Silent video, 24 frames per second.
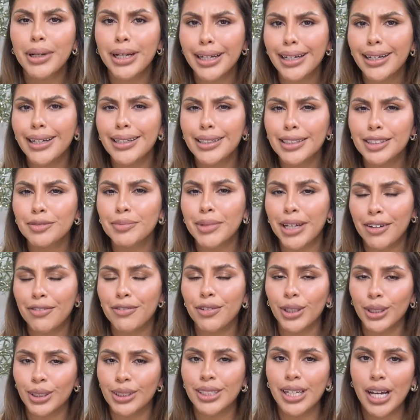but it is my
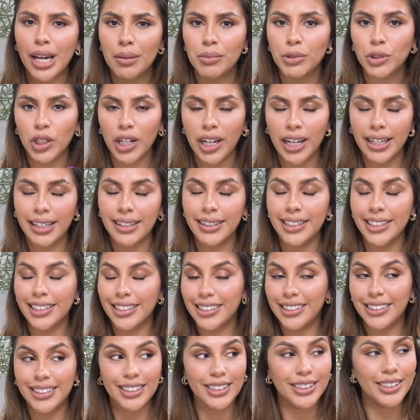first time trying
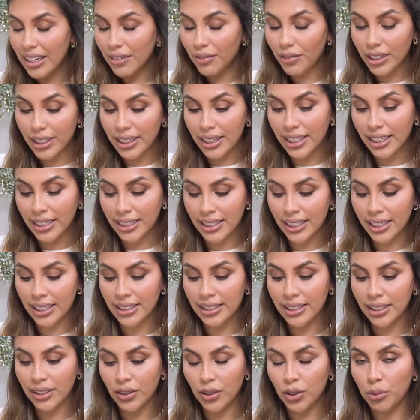this. Everything
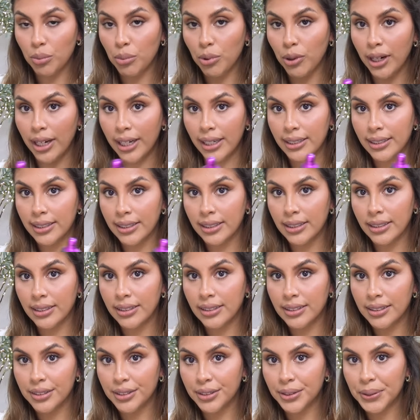takes a little
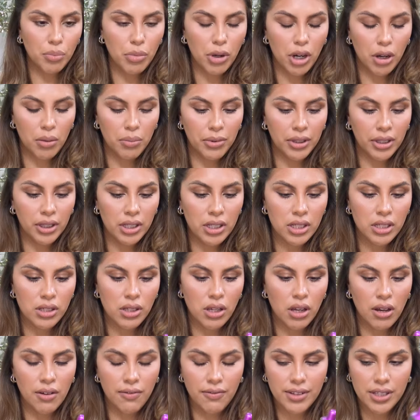practice. Popping this
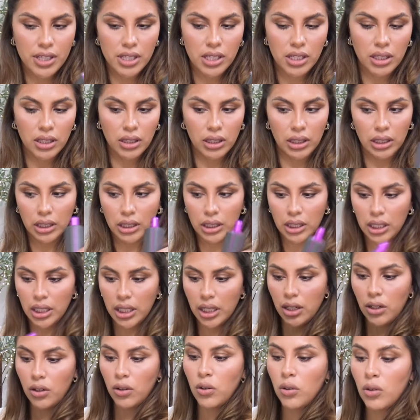off, it's a
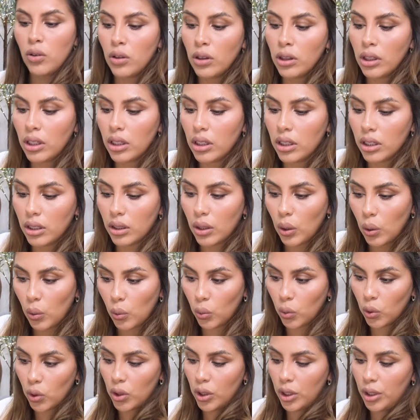little
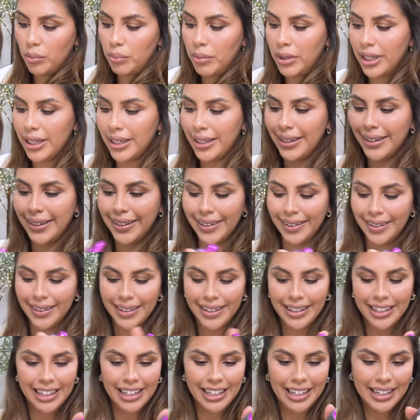warm.
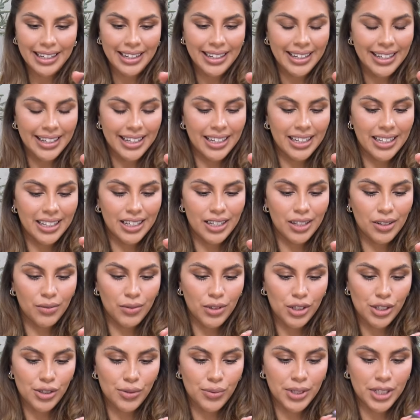And
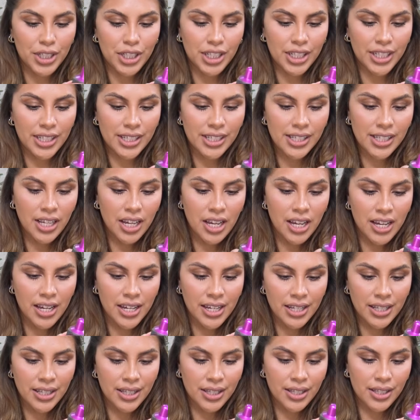we're switching
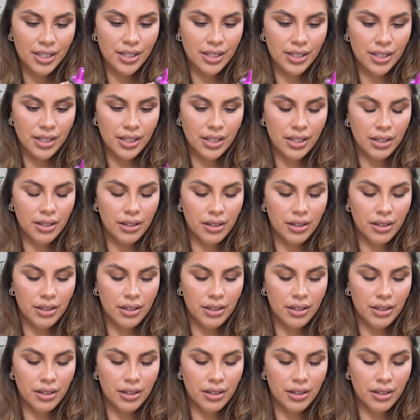sides.